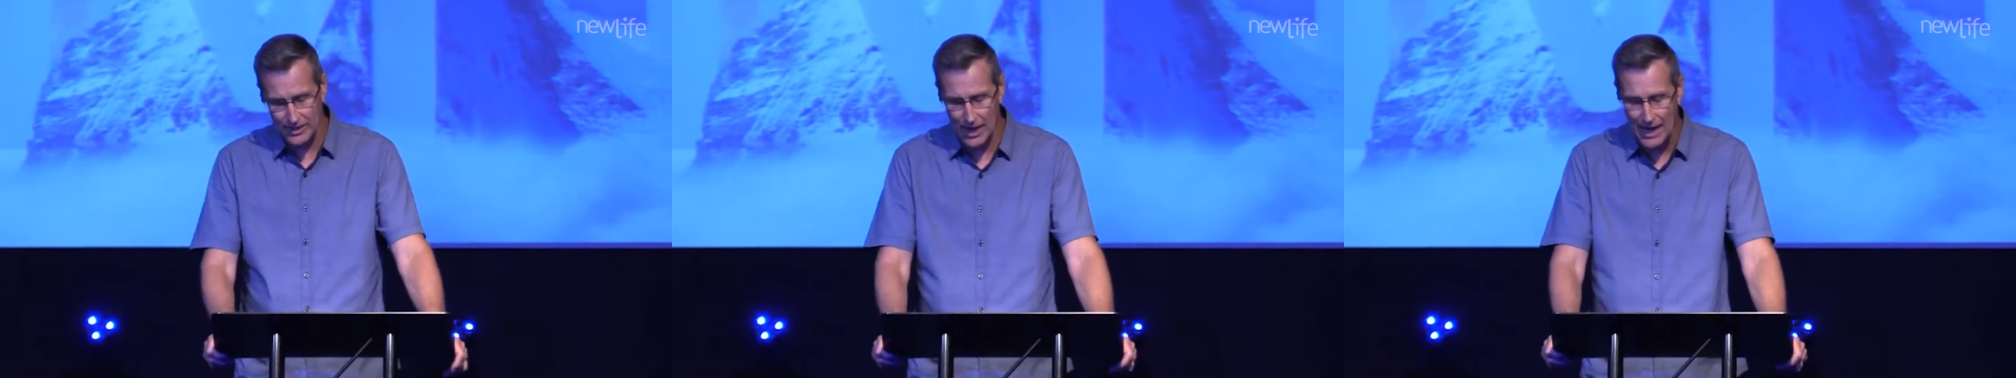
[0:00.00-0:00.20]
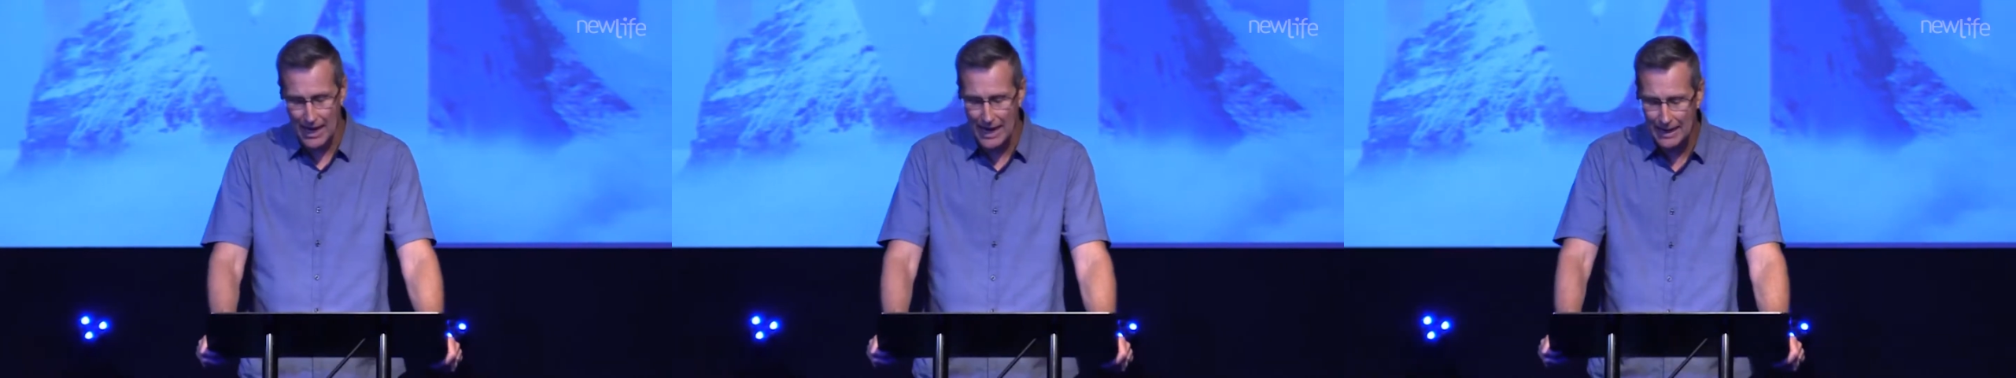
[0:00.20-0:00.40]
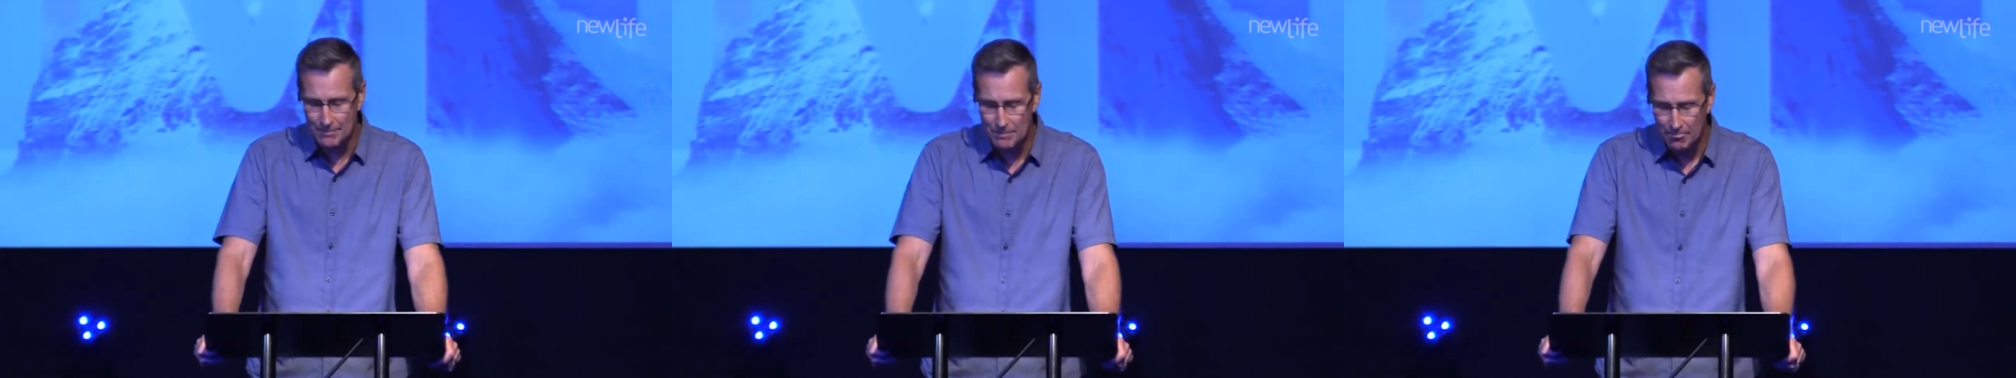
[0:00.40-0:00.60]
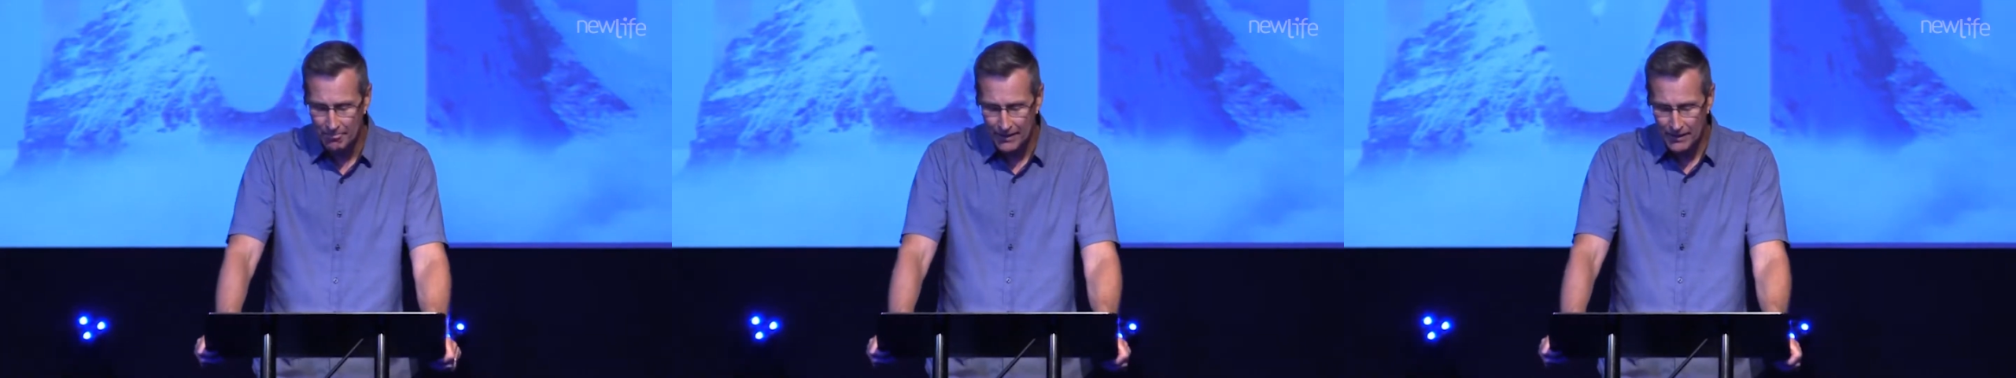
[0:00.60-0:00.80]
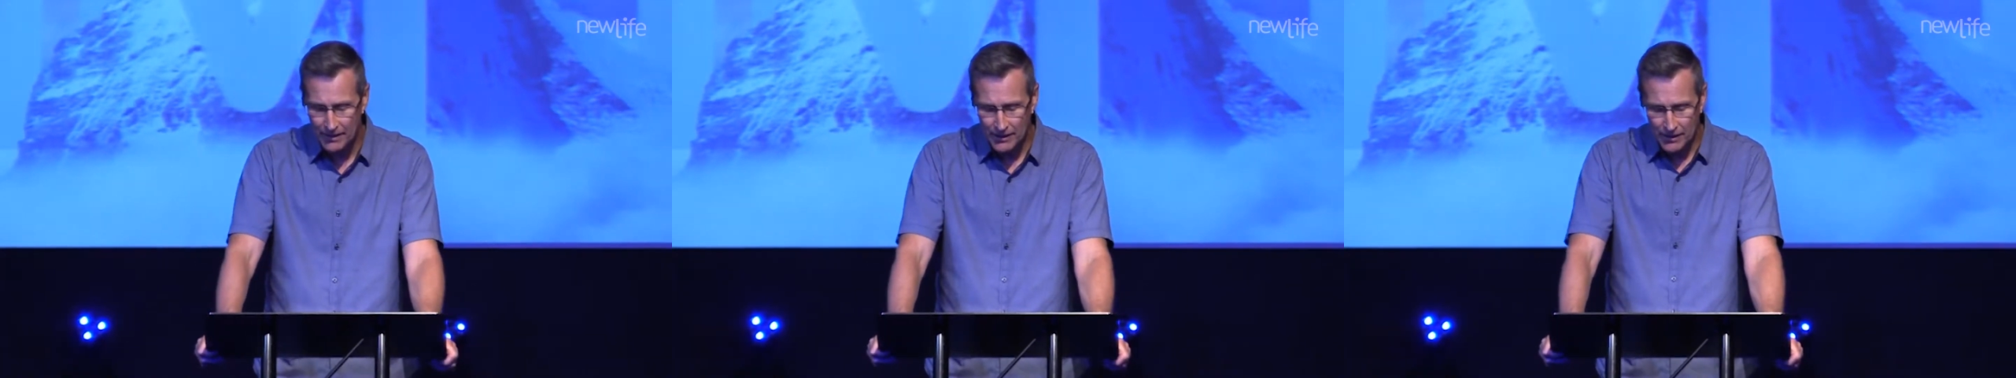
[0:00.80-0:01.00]
time
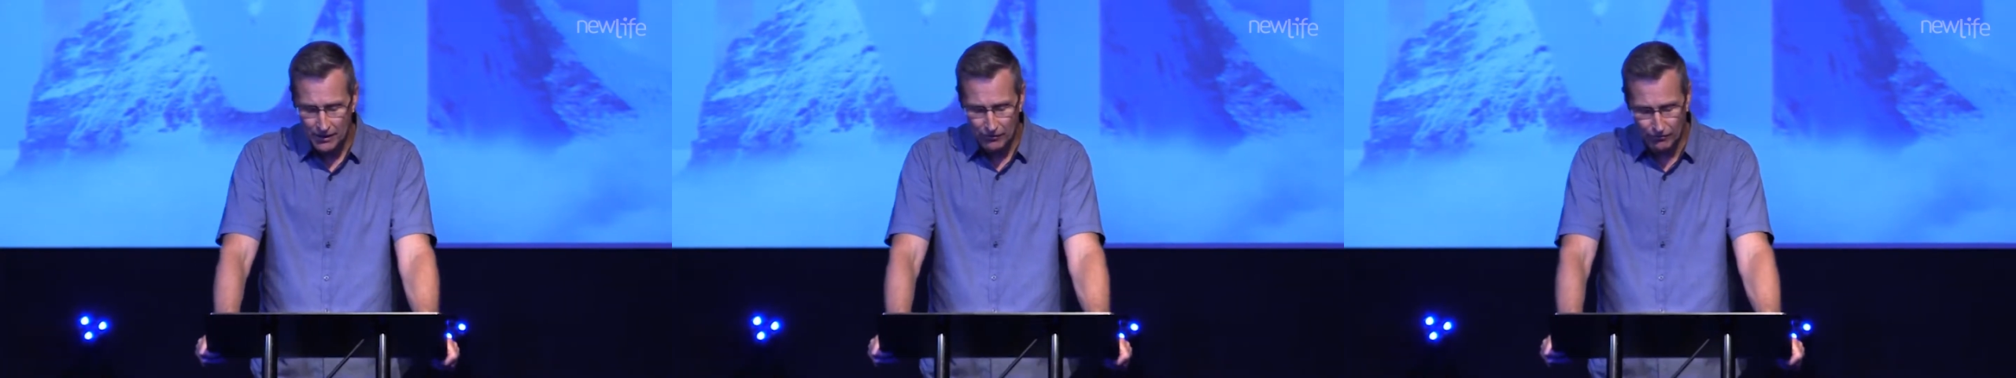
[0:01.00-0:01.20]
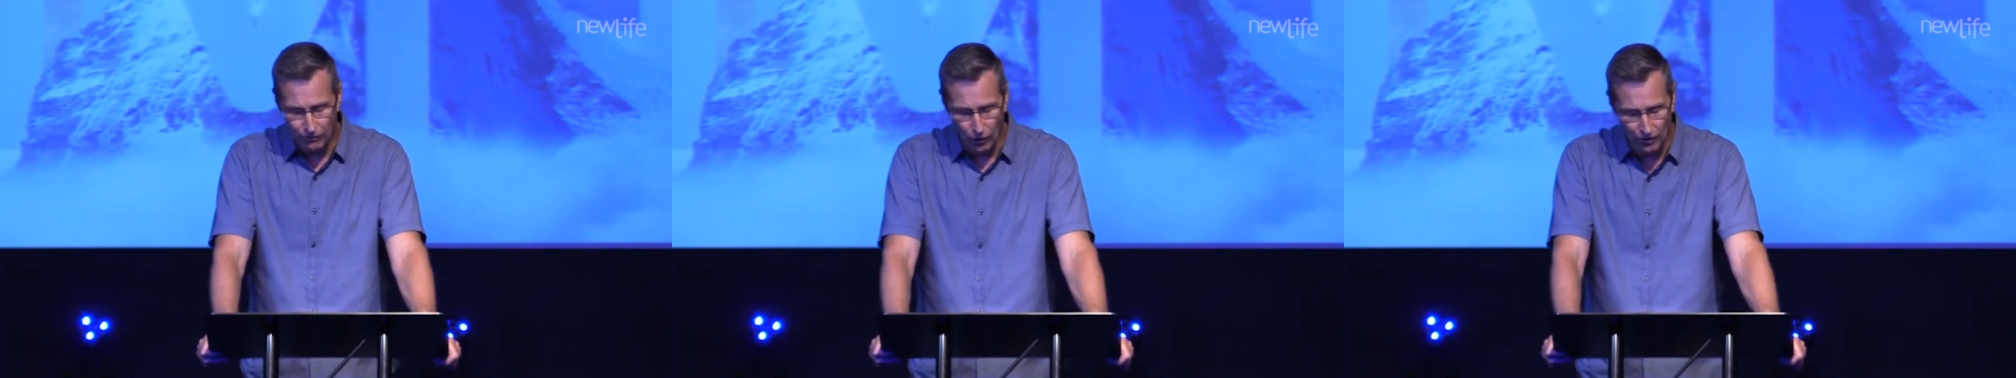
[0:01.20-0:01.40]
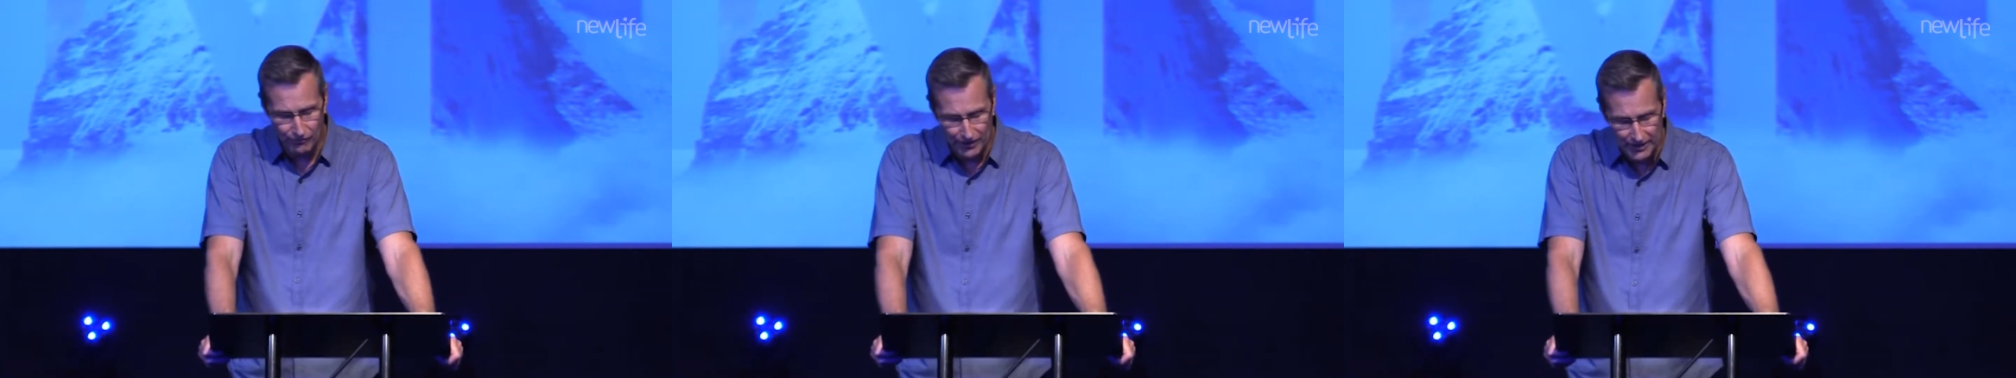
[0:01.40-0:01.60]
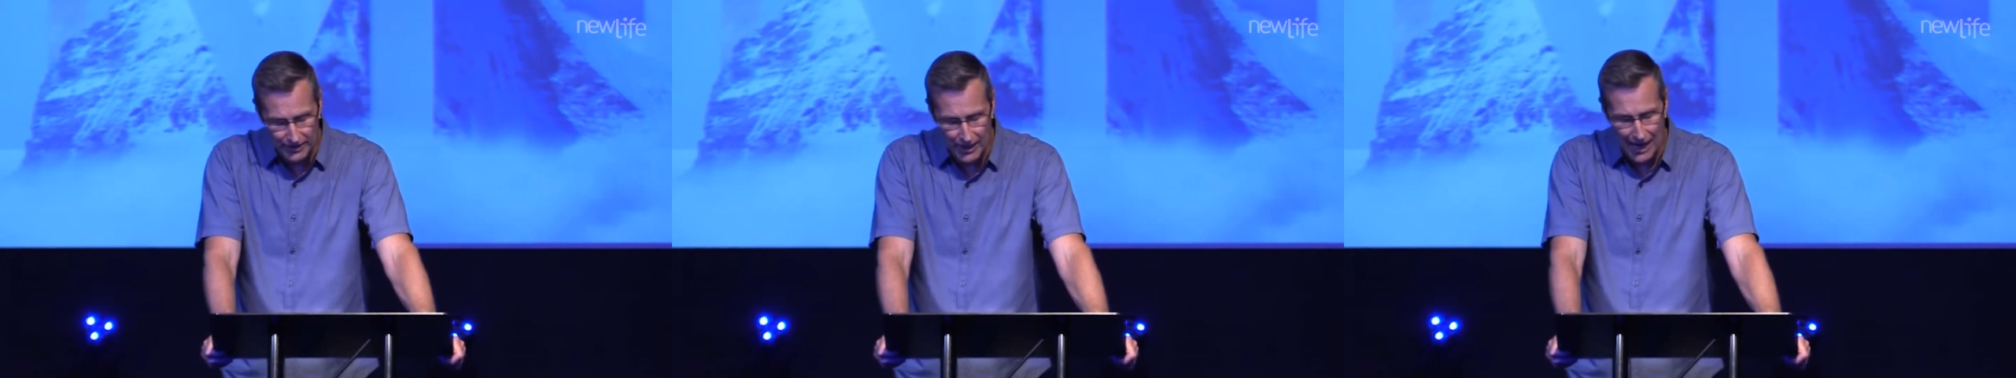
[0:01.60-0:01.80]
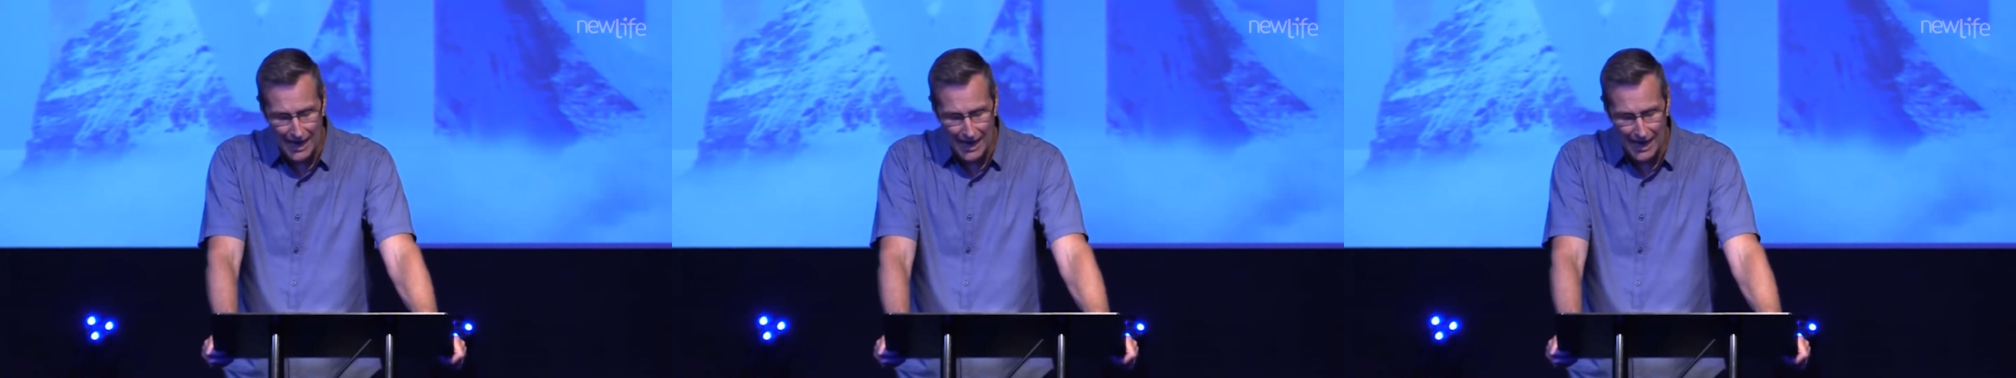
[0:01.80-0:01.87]
forfeit